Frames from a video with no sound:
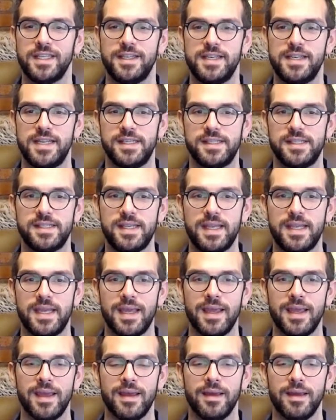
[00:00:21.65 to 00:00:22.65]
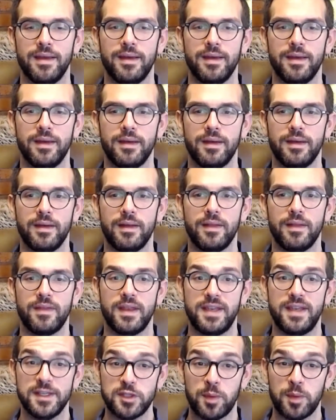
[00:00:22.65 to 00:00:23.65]
D.C. The
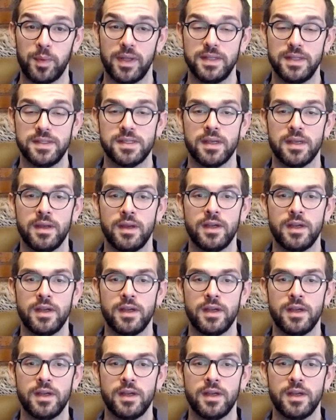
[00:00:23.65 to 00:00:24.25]
disciplines,